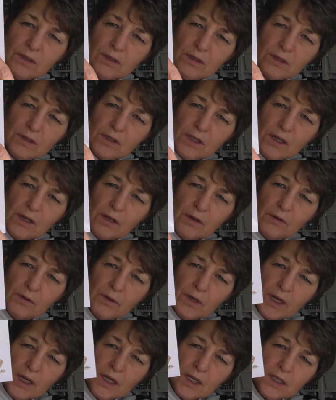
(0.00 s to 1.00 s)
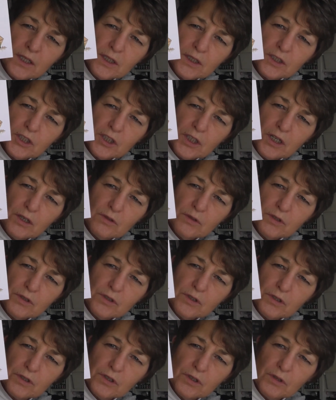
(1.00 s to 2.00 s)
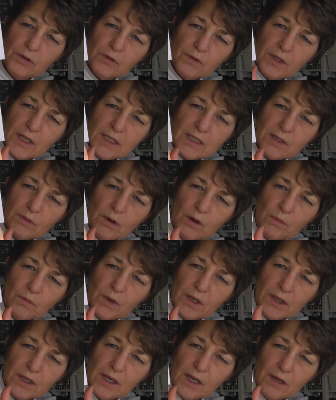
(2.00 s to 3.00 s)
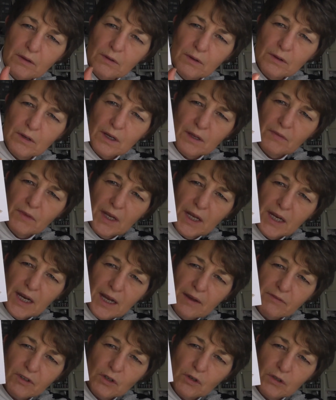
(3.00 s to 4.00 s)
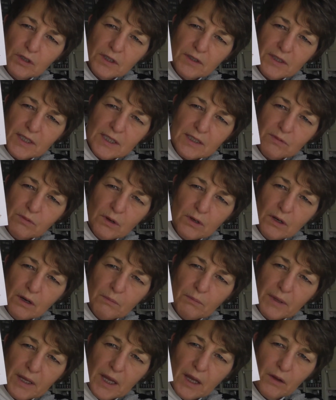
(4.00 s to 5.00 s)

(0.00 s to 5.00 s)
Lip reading: so she goes through this one with you, and then I've coloured this one on my